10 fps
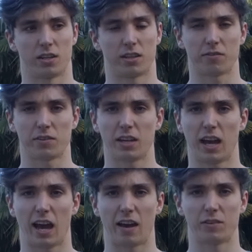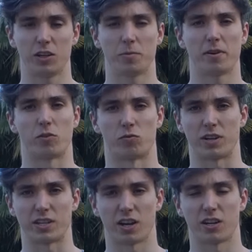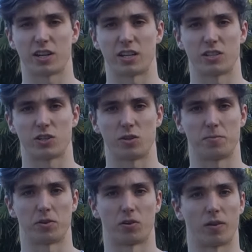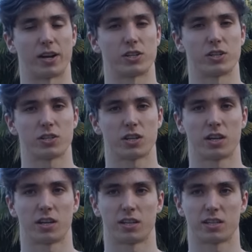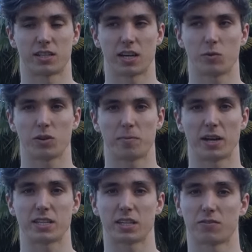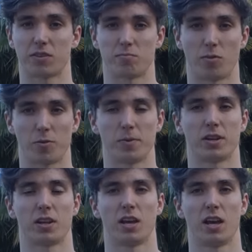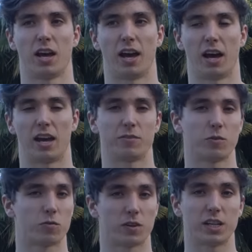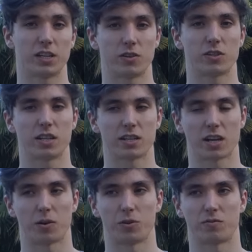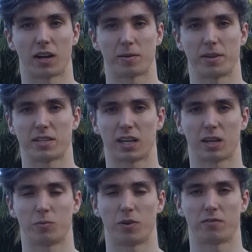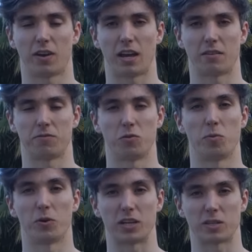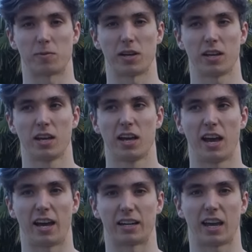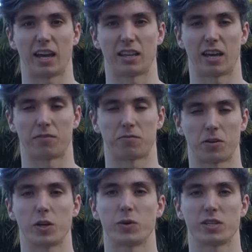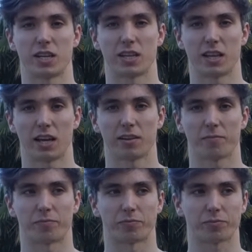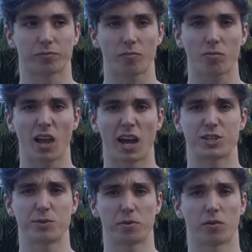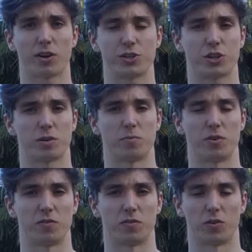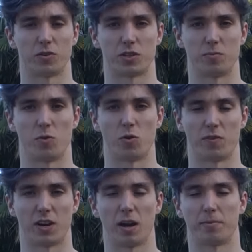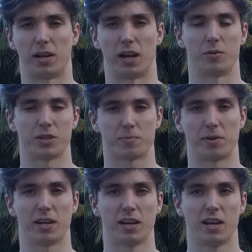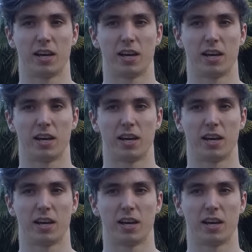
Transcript: definitely have a little bit of a research into progressions. Stick with the basics for the moment. If you're really new to this, I would recommend sticking with a full body split and getting that frequency in there. As you progress, you can move on to more of an upper-lower split,